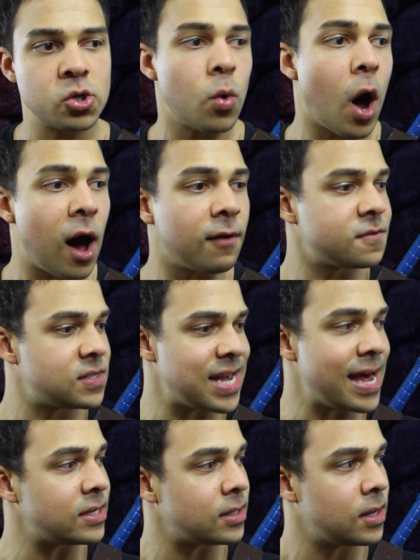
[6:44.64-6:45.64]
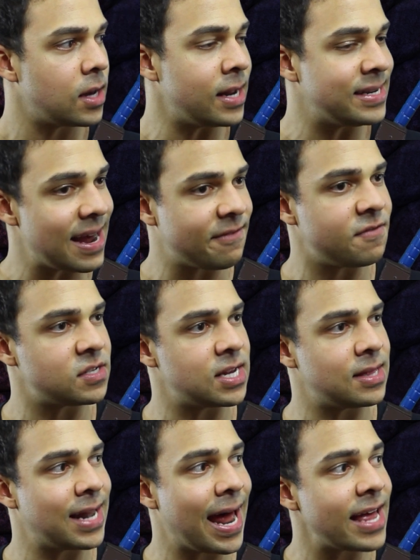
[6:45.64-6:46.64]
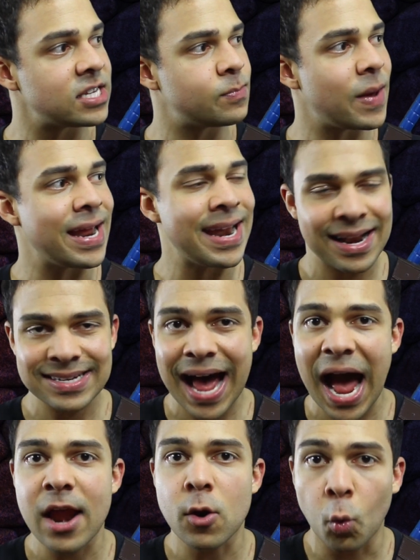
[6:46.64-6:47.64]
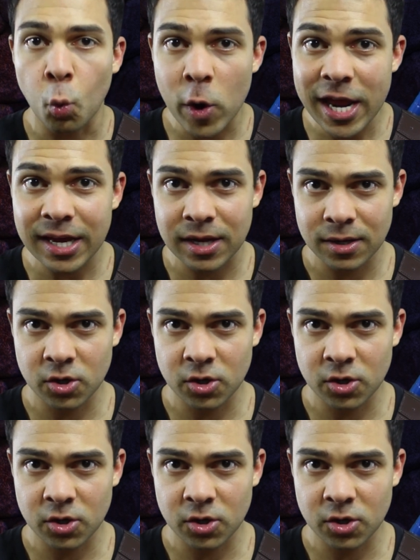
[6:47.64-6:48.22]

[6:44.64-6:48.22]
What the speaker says: to offset a deficit that I had spent an entire week